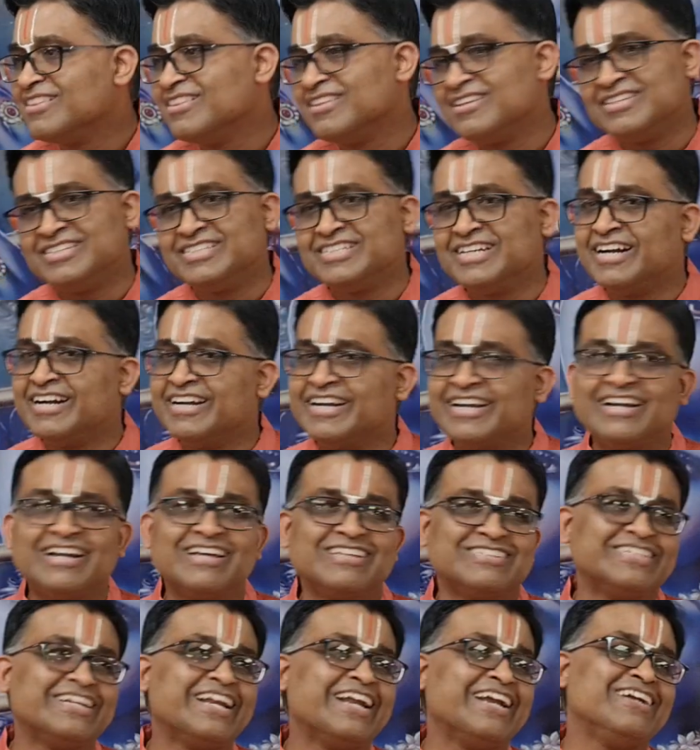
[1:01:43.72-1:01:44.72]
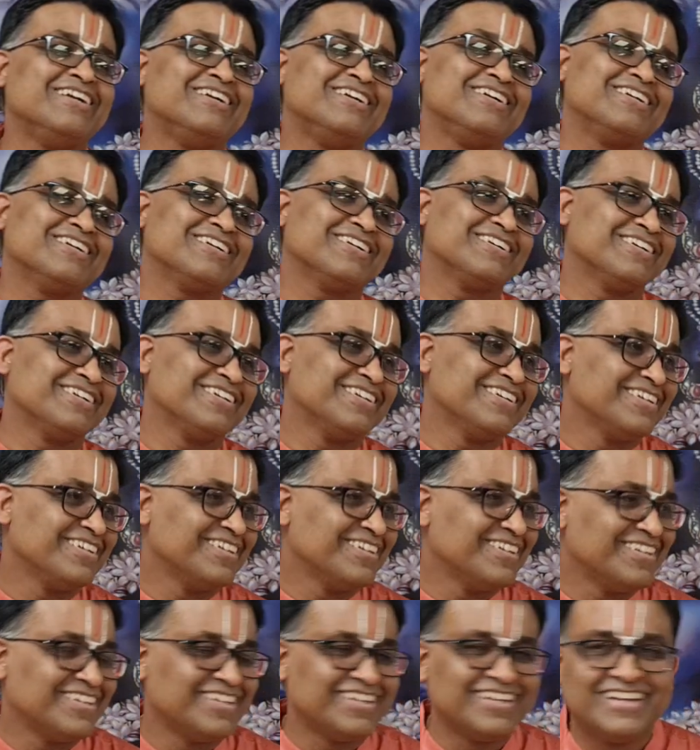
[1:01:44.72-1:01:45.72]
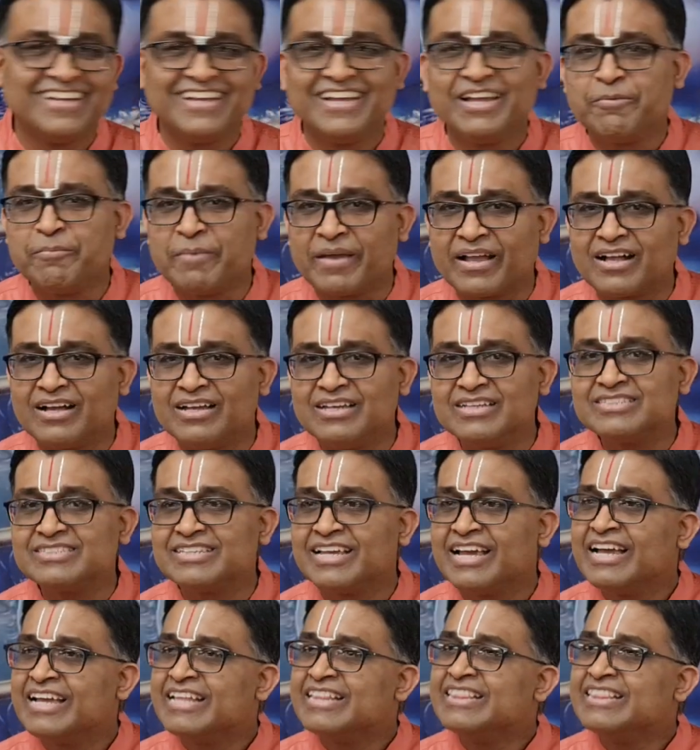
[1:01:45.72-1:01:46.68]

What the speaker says: The journey doesn't end. Because